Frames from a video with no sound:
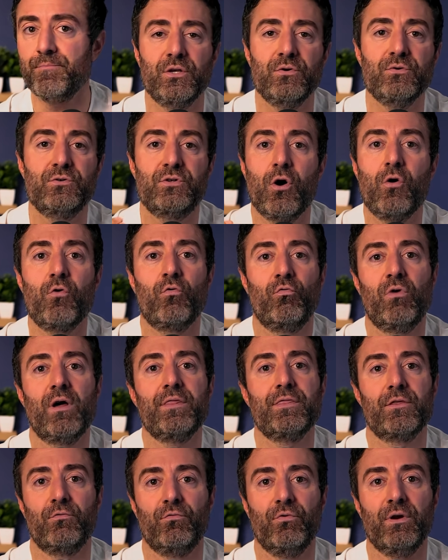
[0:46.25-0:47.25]
you don't
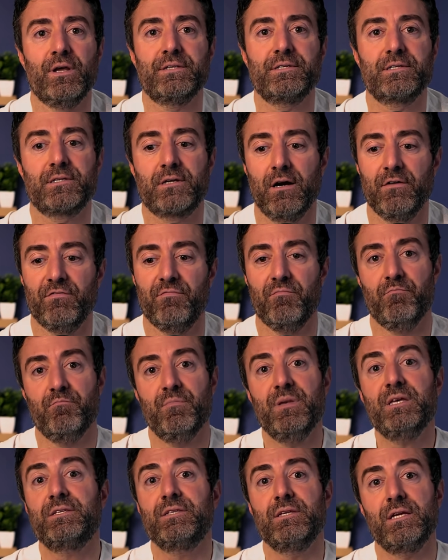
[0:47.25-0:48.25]
run the risk of
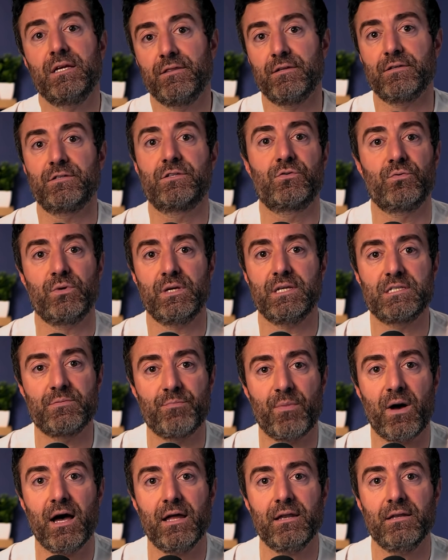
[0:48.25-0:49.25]
missing the sweet
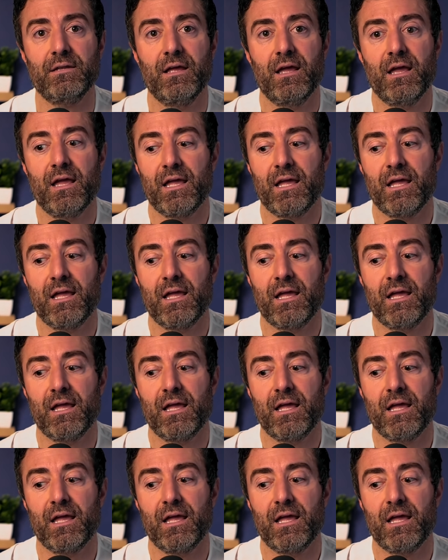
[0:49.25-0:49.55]
spot